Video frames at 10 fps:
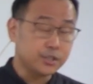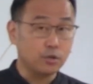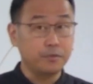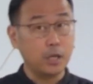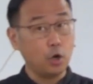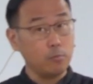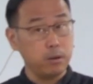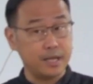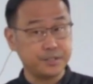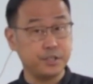the Lord
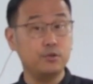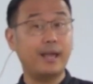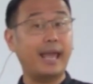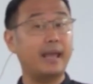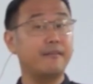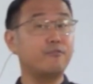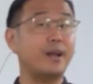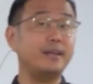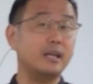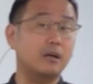bless you. And
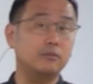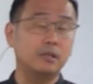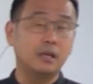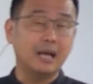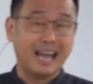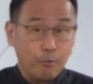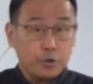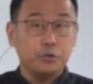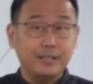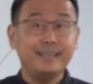right now, I want to
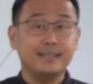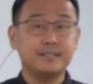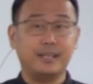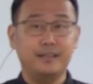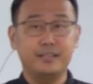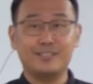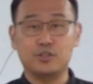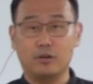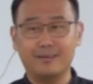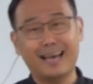lead us in this
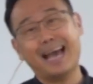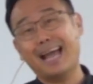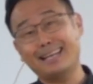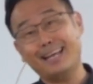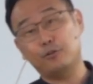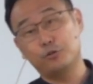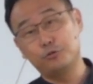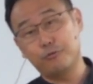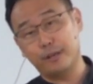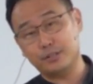song. I like to do
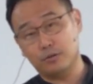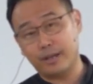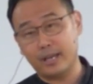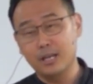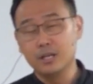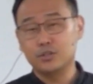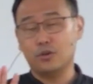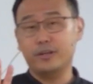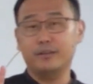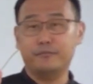this, okay?
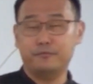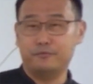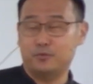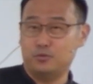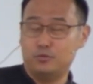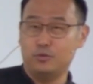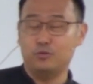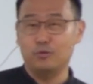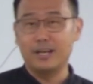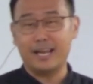Sorry to
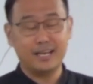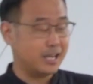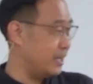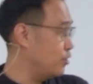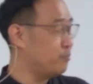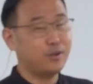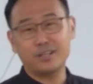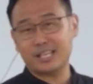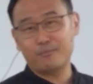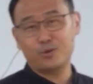Glenda, you know, because
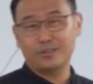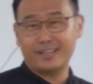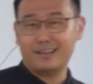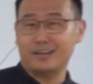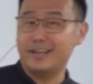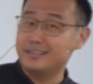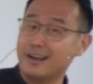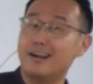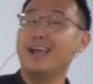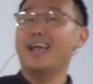I'm going to take her guitar
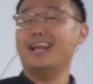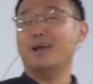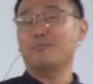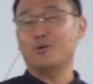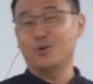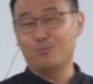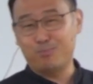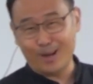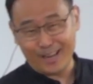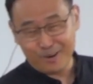and I'm going to
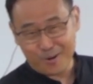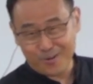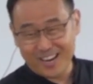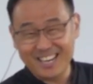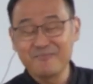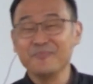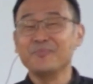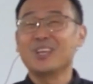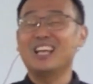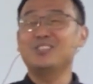play, all right?
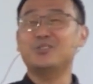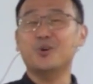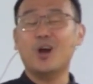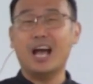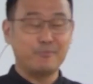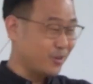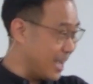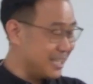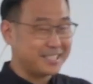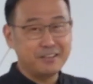And so I'm going
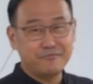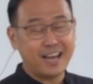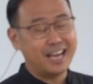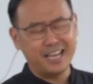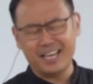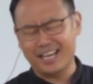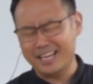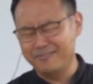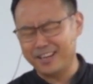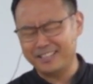to
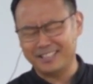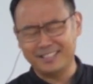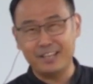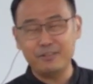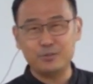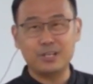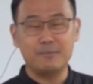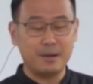invite David to come up